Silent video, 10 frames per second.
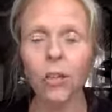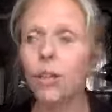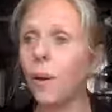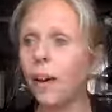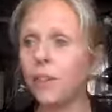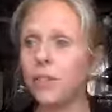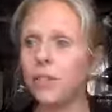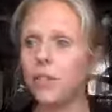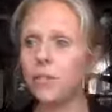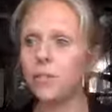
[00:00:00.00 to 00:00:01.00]
You have
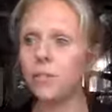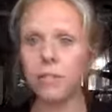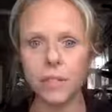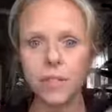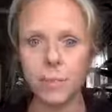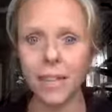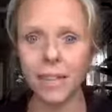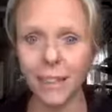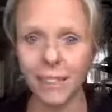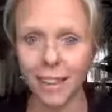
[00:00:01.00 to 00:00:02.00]
to do
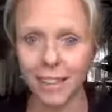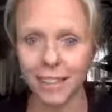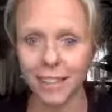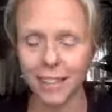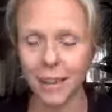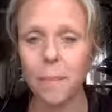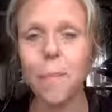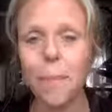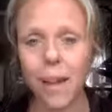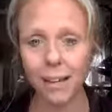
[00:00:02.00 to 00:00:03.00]
something like this that
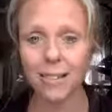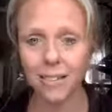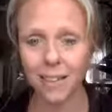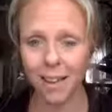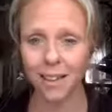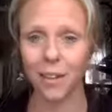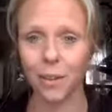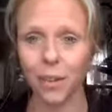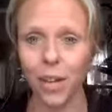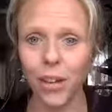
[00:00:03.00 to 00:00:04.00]
may scare
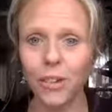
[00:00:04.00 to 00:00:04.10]
you.